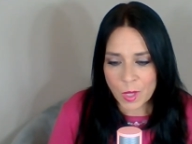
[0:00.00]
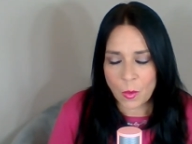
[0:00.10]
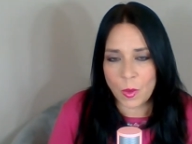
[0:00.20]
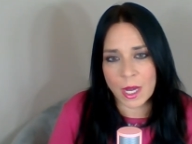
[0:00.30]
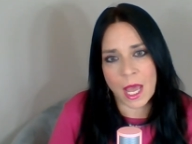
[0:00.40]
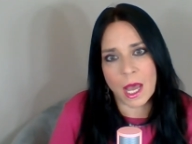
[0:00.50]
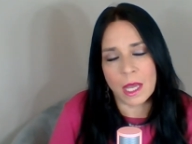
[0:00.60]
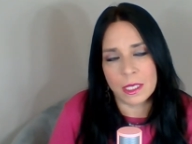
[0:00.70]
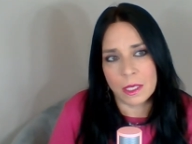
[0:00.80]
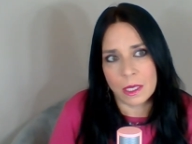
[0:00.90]
when I
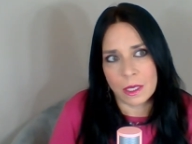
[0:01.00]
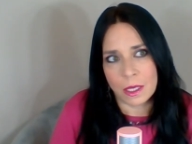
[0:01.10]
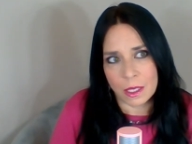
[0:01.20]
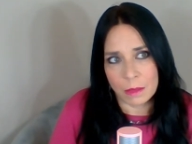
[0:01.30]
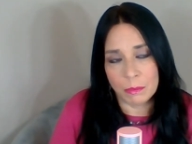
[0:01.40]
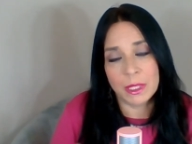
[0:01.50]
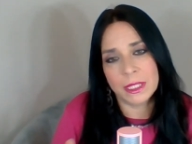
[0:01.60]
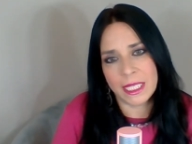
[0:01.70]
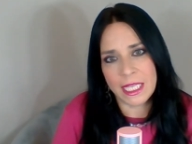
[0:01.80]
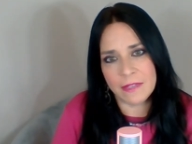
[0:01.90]

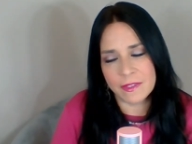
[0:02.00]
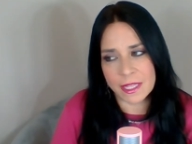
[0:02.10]
believed